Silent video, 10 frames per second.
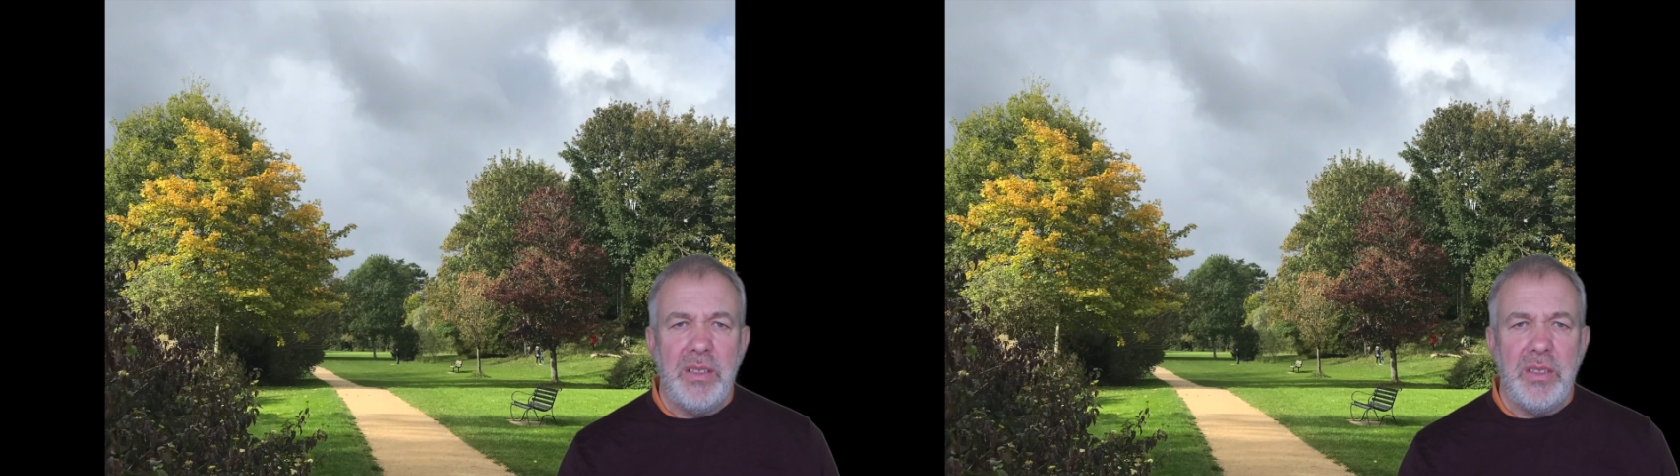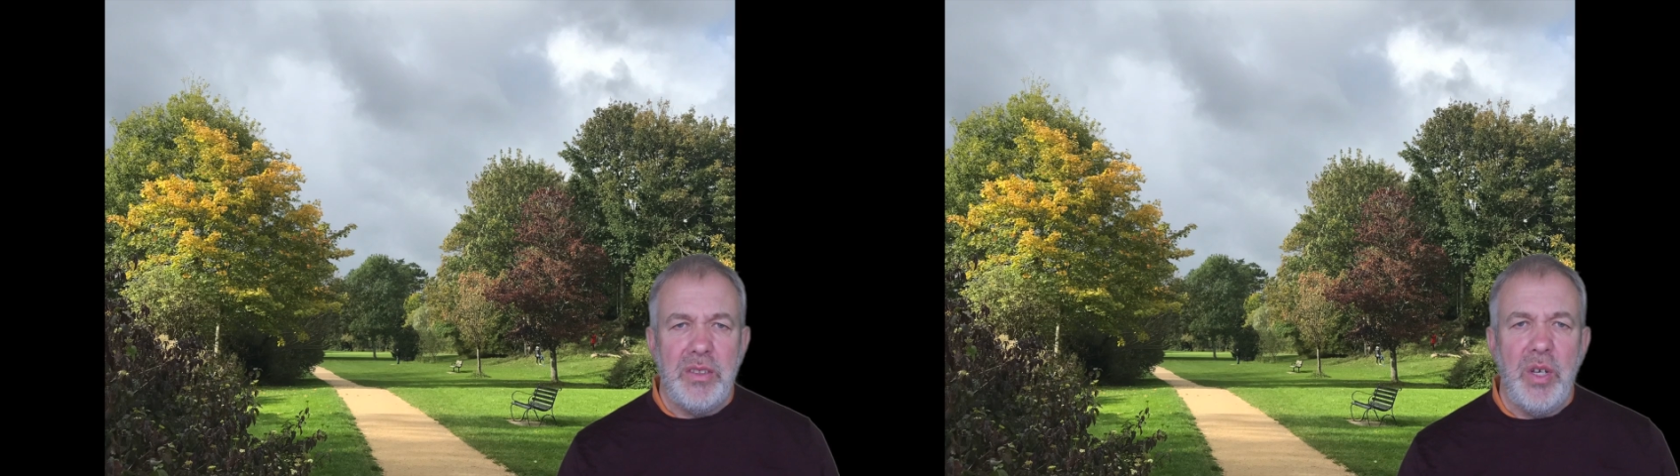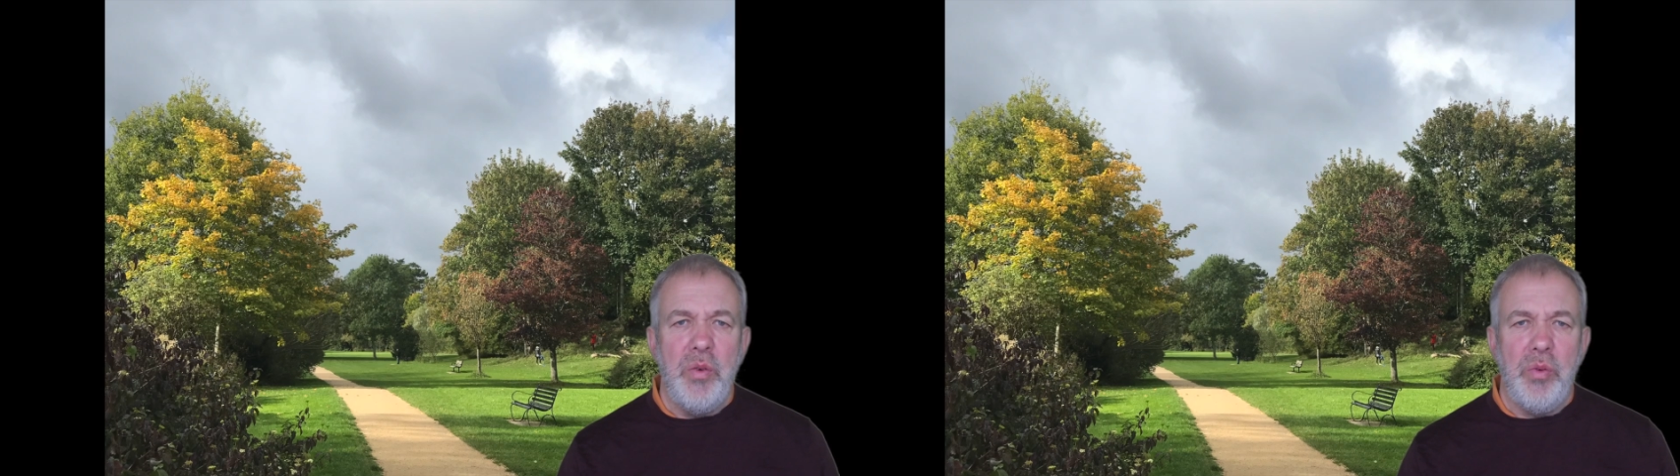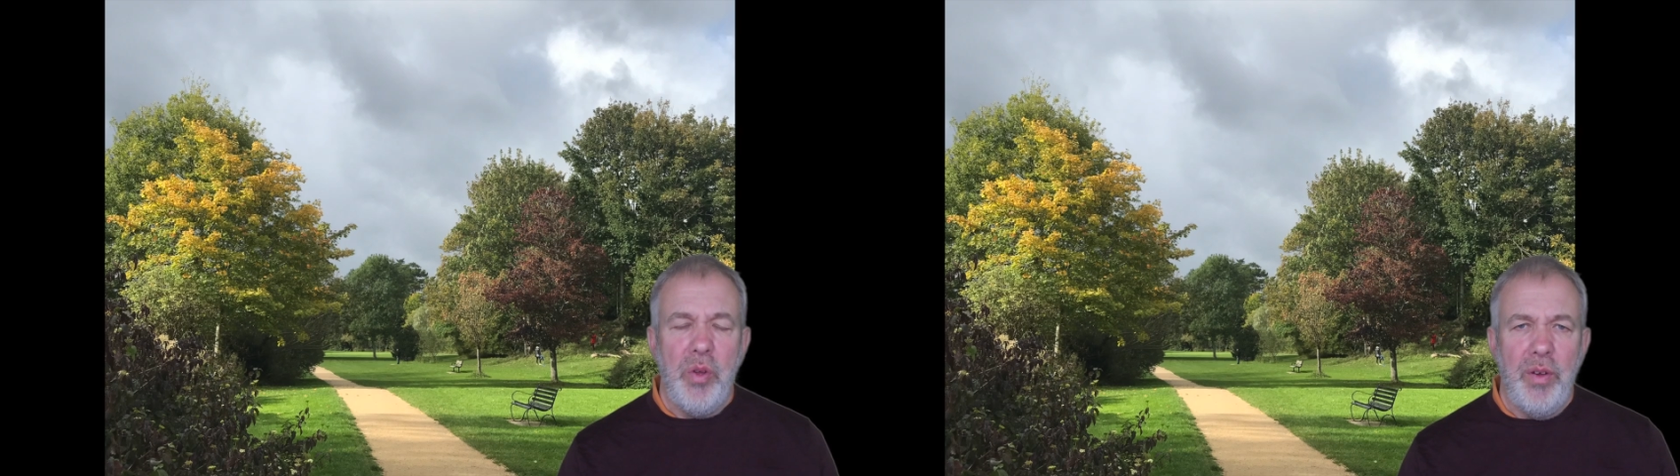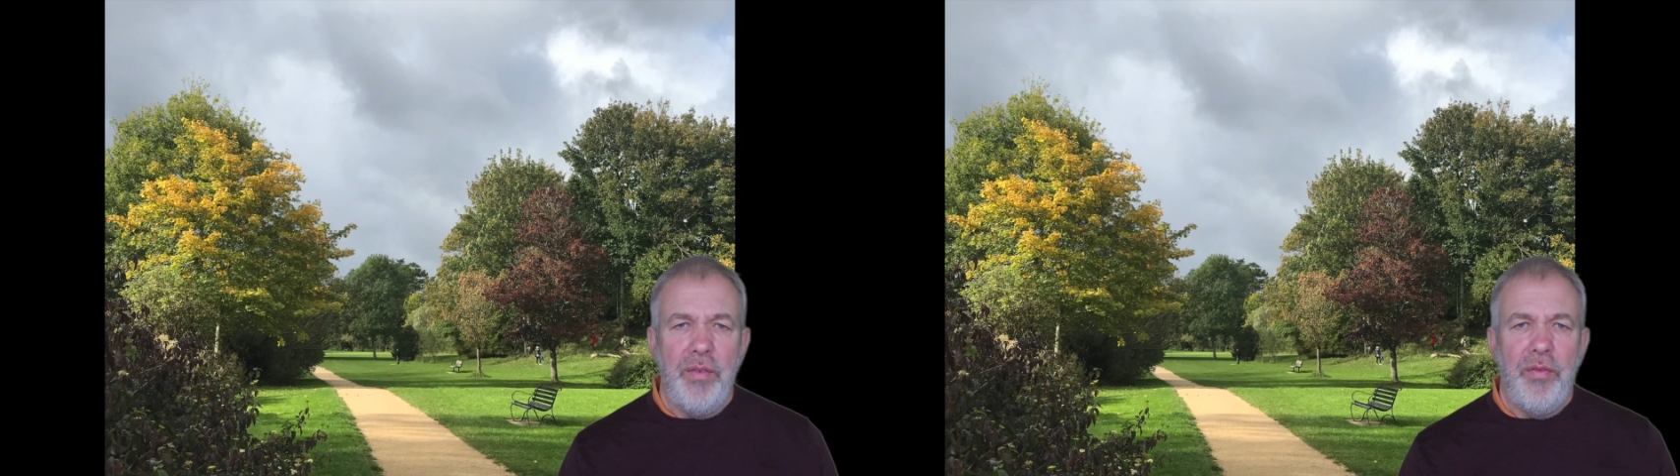so
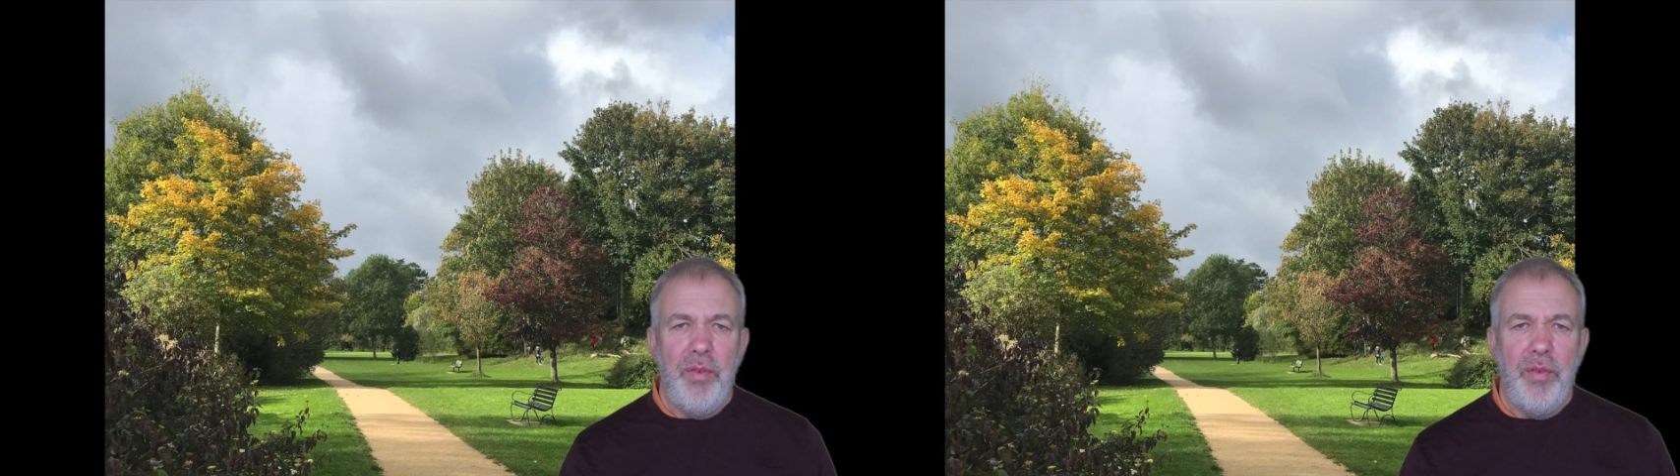good for